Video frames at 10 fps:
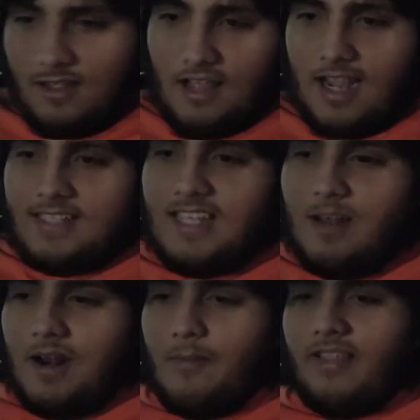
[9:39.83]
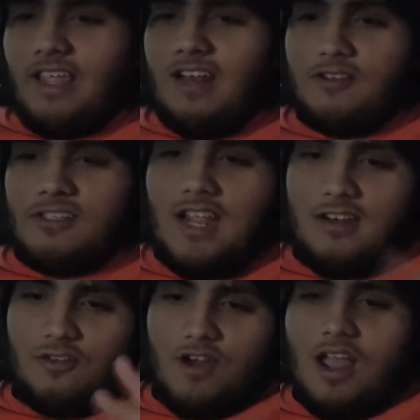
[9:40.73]
like I said, when I'm on the
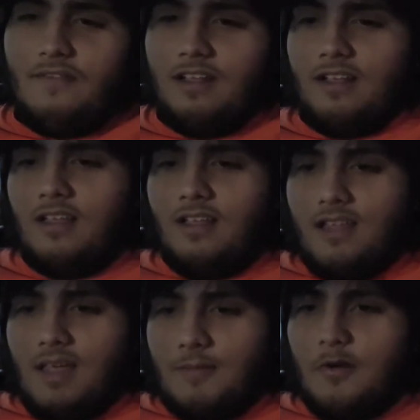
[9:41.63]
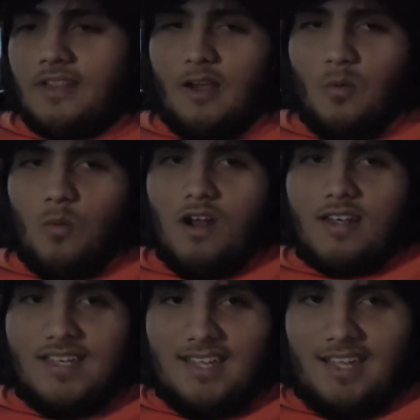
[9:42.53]
interstate and driving, I'm going like
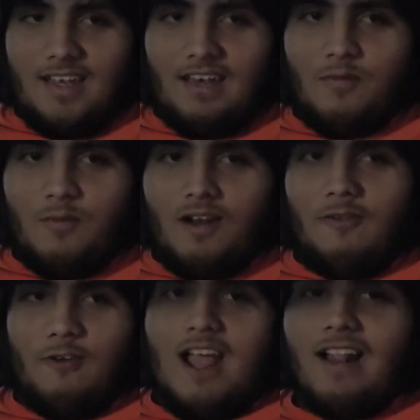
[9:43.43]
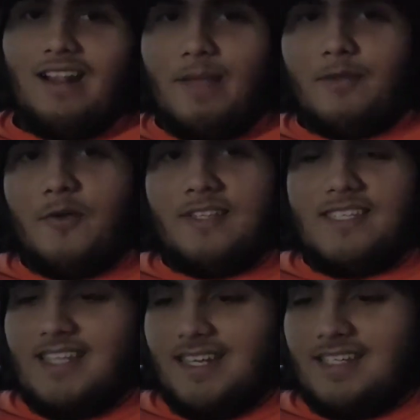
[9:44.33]
110 when in reality I'm going
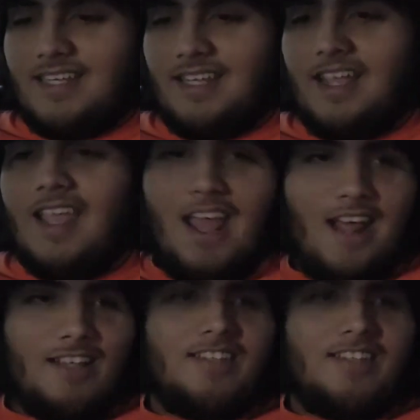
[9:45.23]
60. I